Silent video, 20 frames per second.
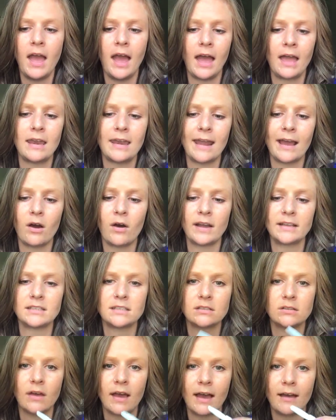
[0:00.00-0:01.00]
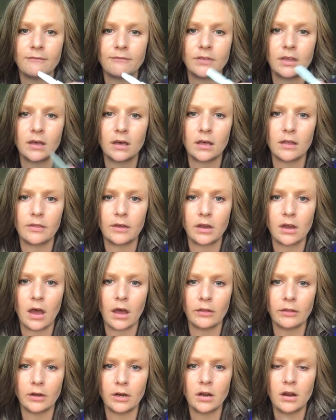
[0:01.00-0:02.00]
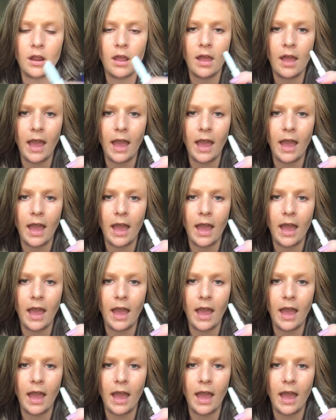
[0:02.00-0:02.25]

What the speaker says: And now I still have the color